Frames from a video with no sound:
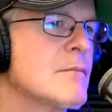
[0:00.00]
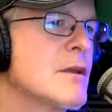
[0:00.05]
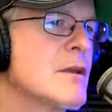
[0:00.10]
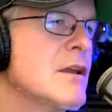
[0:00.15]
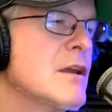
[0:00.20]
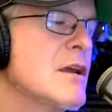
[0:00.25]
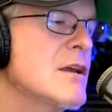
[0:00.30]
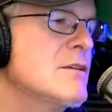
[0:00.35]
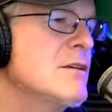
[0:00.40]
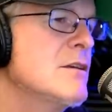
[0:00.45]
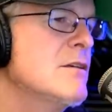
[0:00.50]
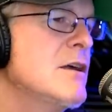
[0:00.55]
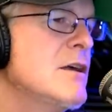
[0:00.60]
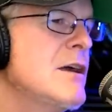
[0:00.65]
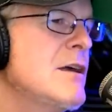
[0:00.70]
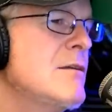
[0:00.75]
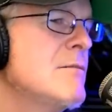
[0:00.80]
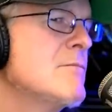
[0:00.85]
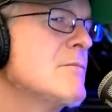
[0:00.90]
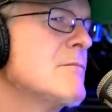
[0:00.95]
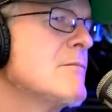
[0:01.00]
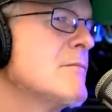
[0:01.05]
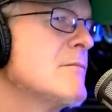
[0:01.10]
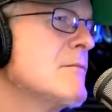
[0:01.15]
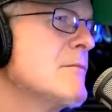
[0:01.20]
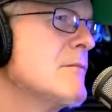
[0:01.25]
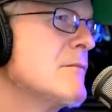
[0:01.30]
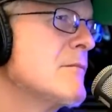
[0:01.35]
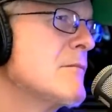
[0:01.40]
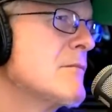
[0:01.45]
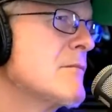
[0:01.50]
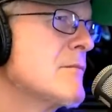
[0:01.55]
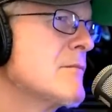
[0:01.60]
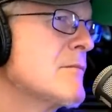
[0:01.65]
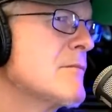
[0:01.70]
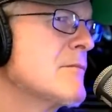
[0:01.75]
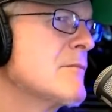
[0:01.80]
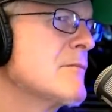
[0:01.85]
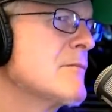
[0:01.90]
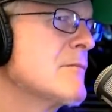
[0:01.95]
Can you guys hear that?
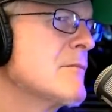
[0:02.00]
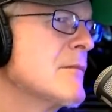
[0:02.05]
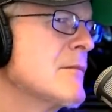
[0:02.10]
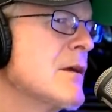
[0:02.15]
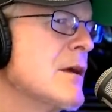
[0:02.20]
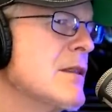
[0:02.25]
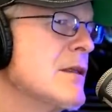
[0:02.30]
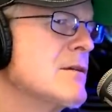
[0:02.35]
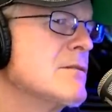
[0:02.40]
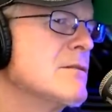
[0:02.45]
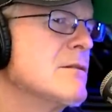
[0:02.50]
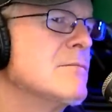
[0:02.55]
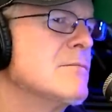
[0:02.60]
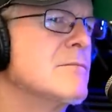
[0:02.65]
I think so.